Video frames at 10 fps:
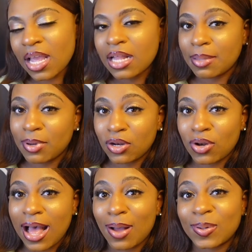depending on the
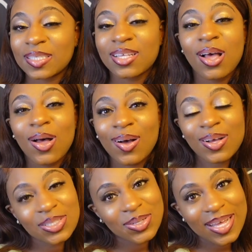hours.
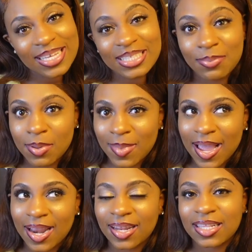Also, you guys, keep in
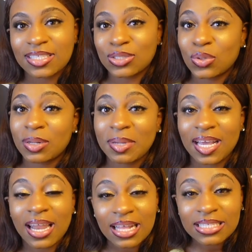mind, this is going to be a
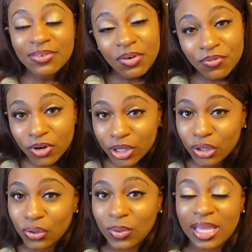lot different for
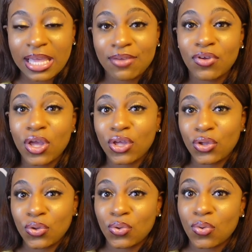you if
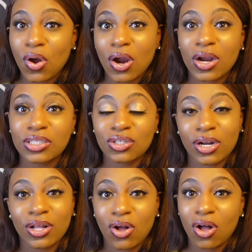you are
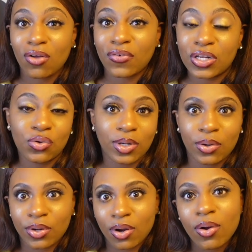starting off and doing it
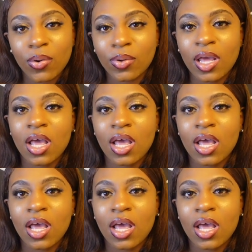on your own.